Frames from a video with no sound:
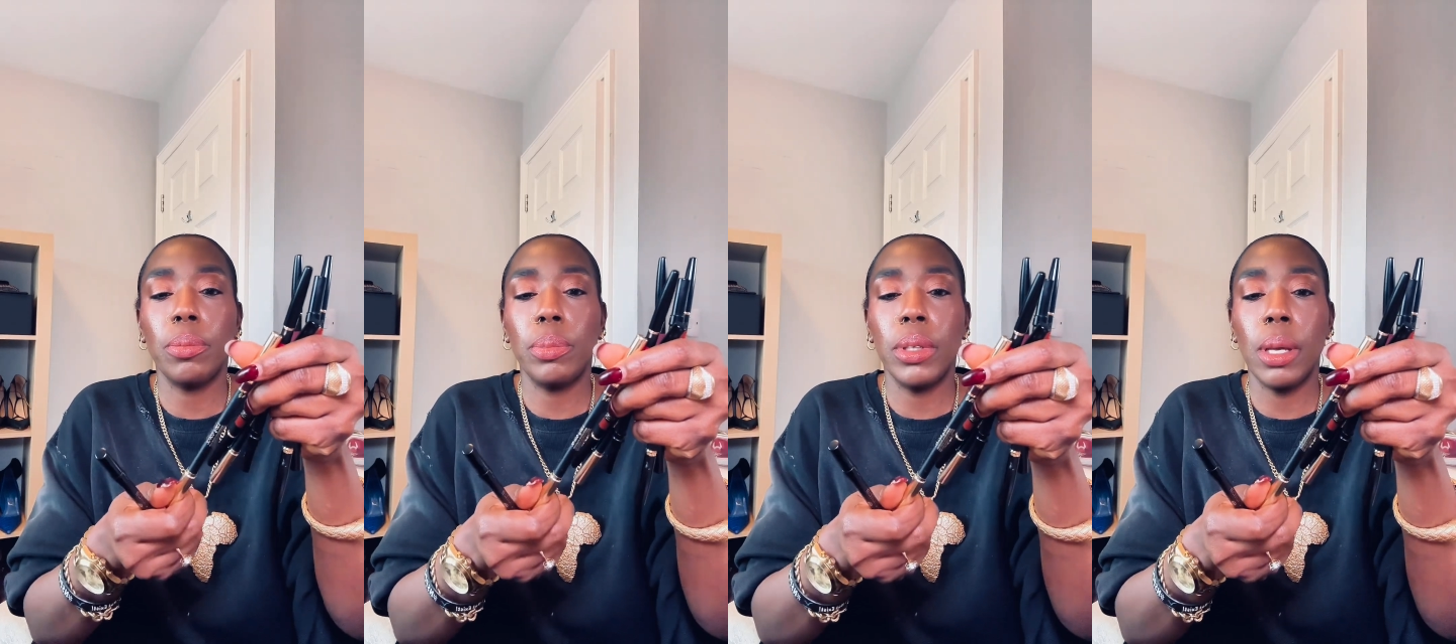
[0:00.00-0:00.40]

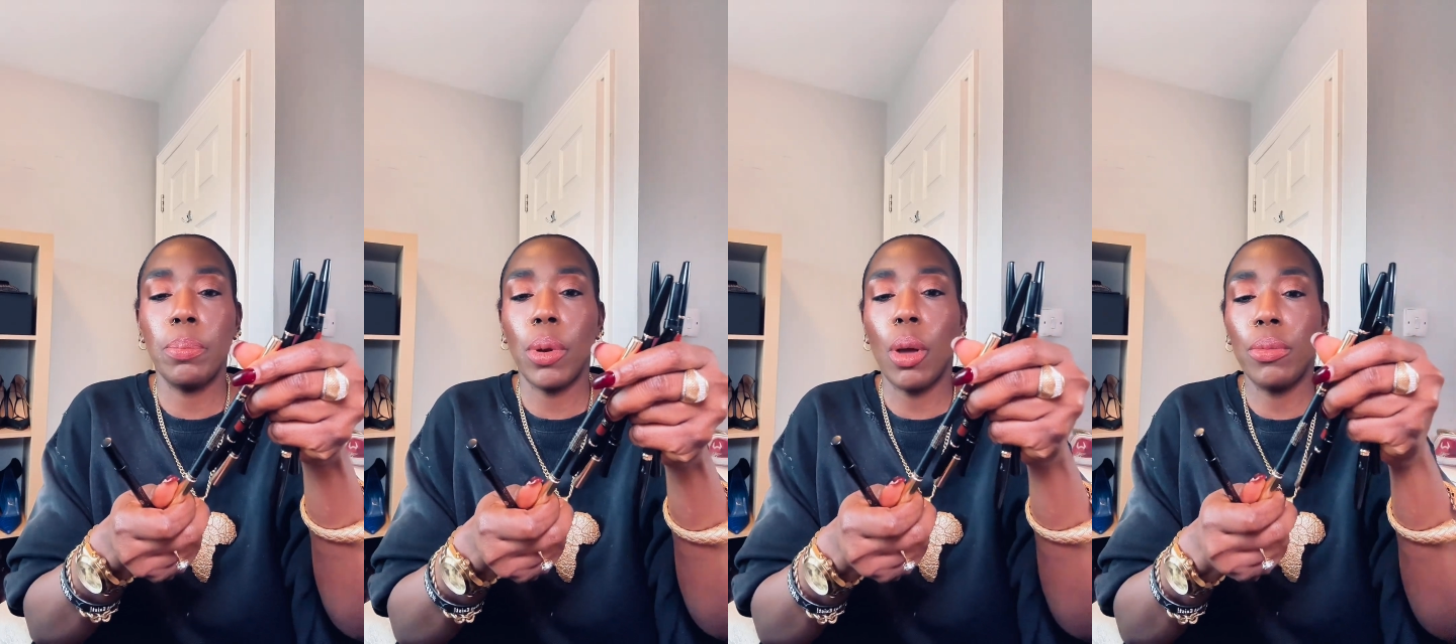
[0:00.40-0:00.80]
deep
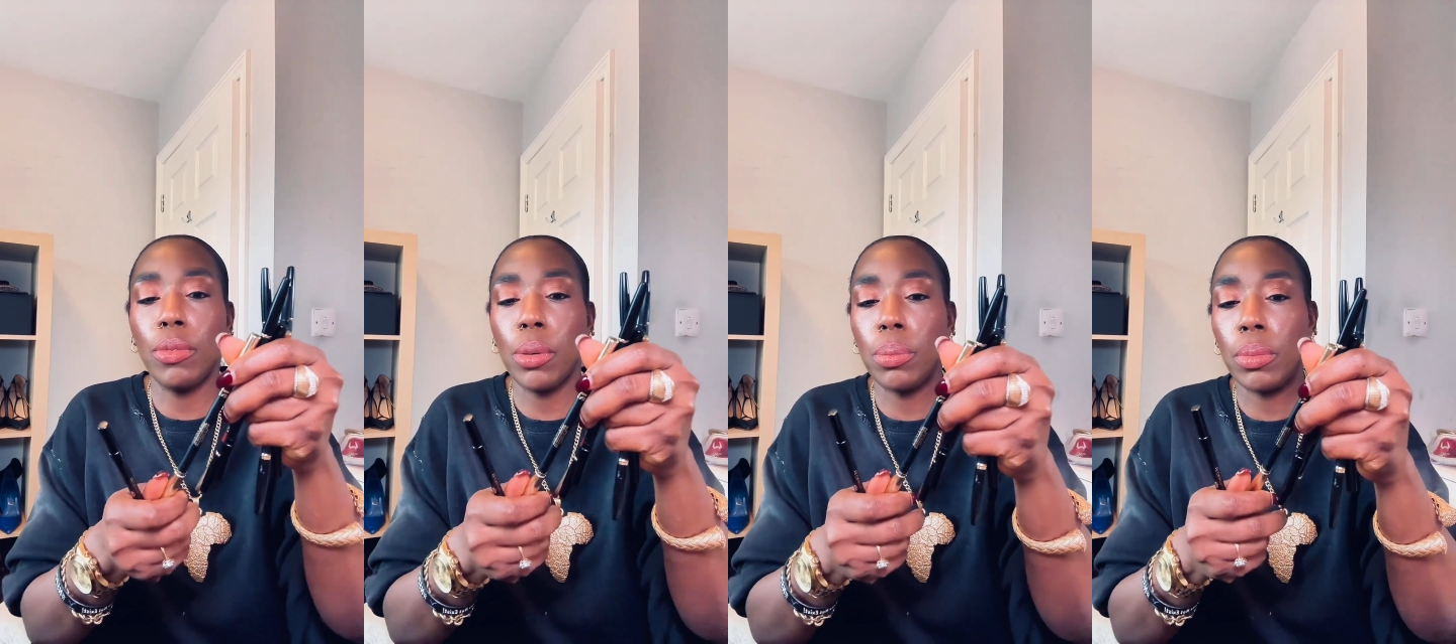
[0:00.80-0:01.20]
plum
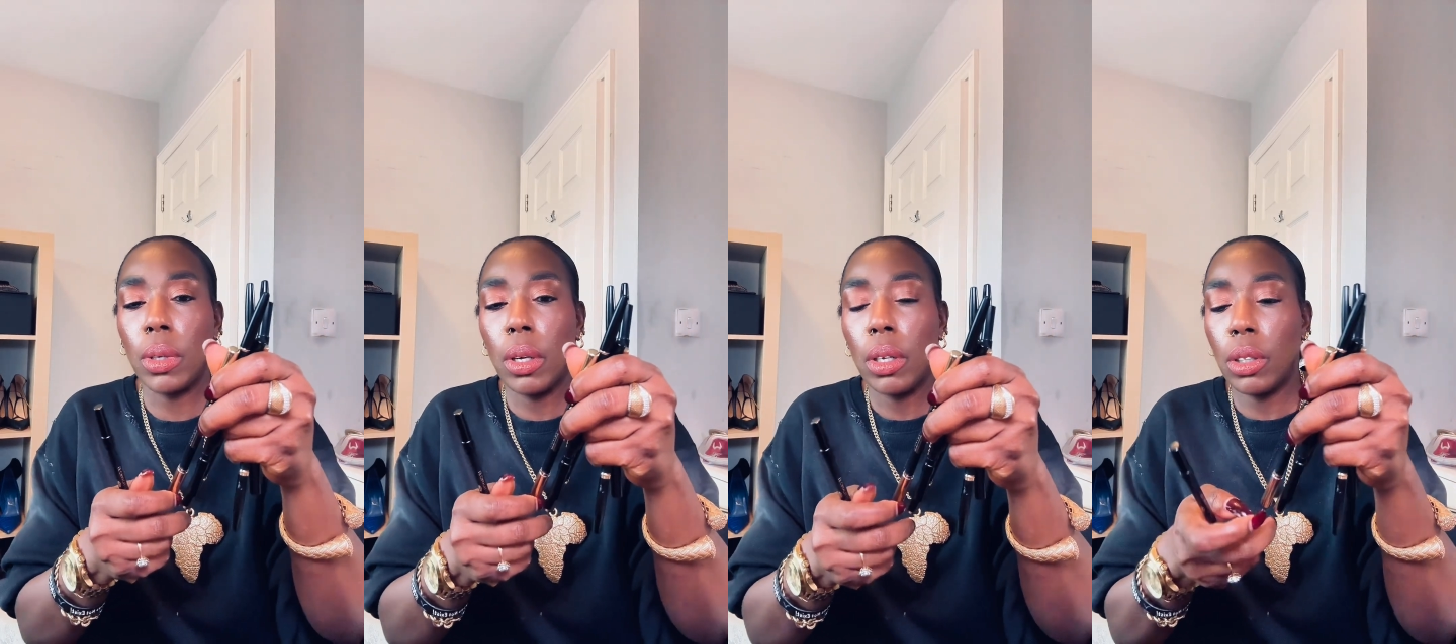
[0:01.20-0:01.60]
from
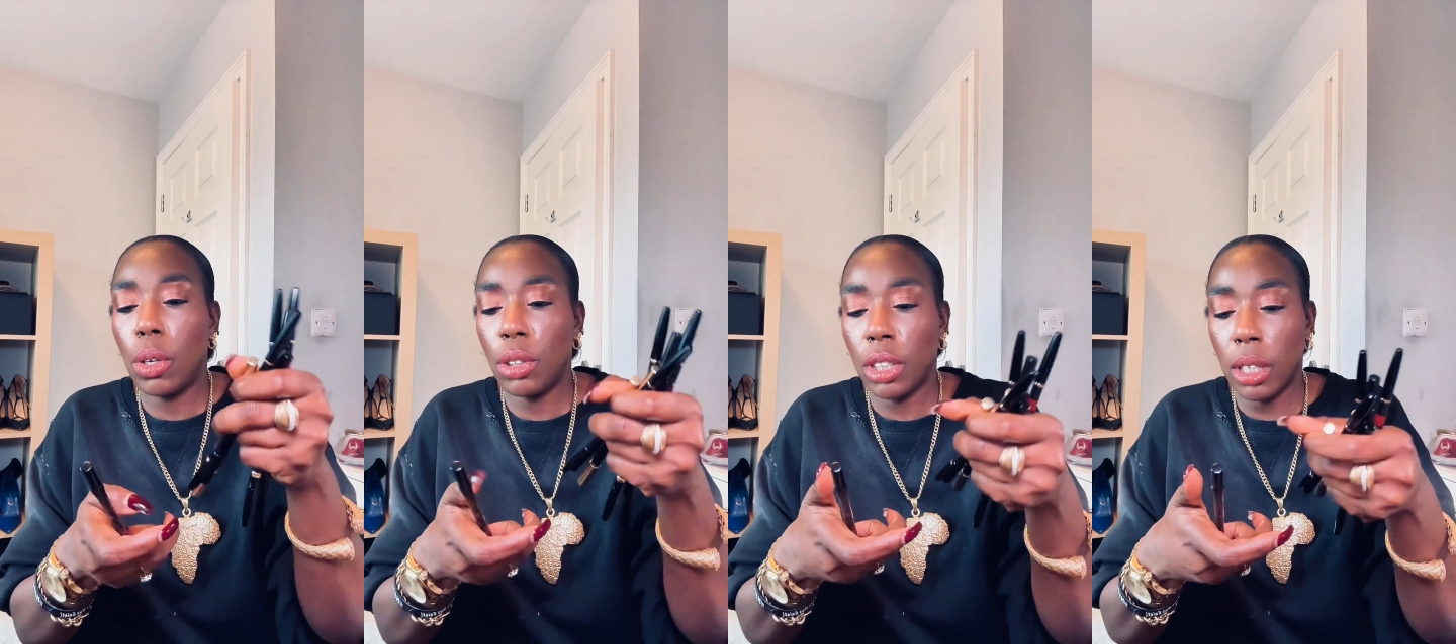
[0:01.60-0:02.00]

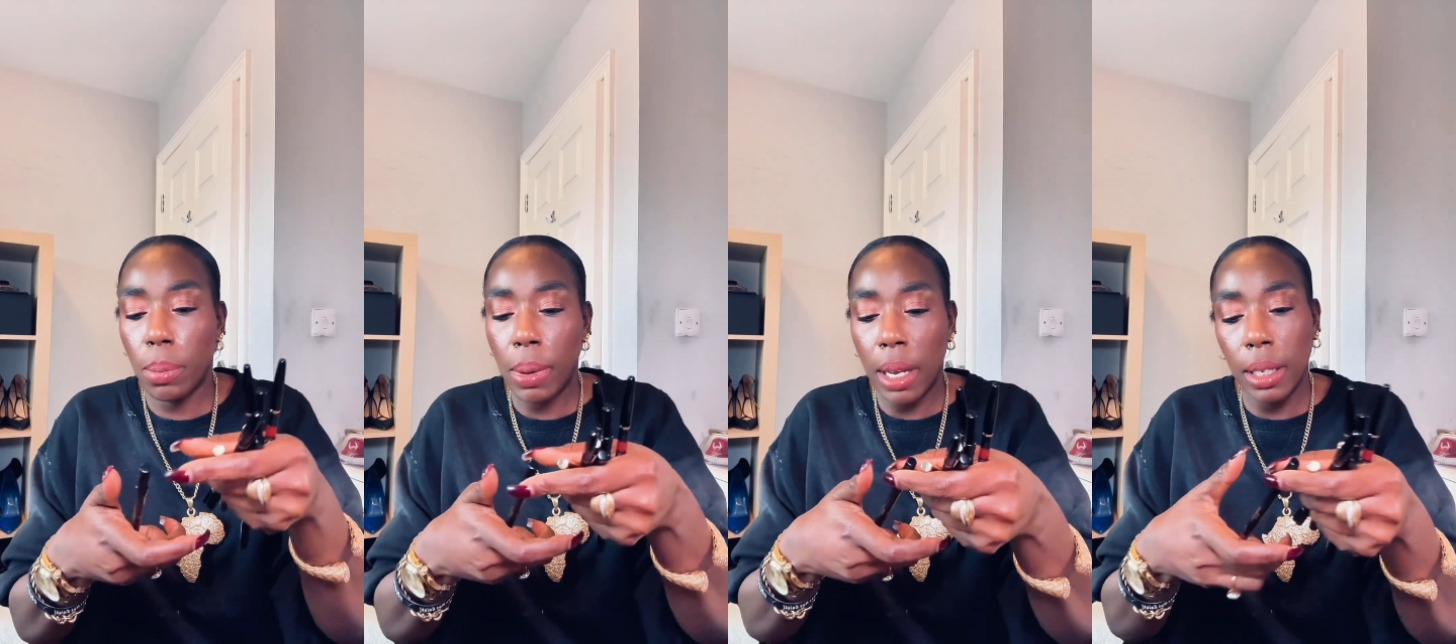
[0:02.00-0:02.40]
Dolce &
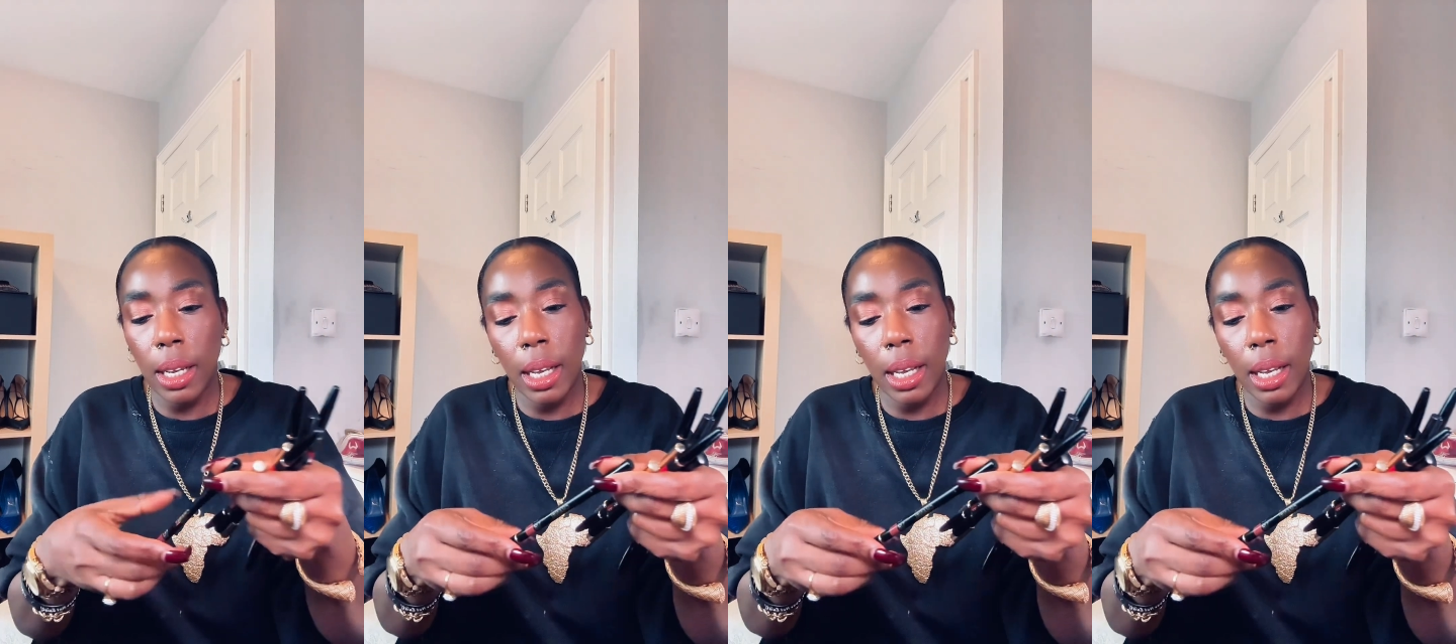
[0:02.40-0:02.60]
Gabbana.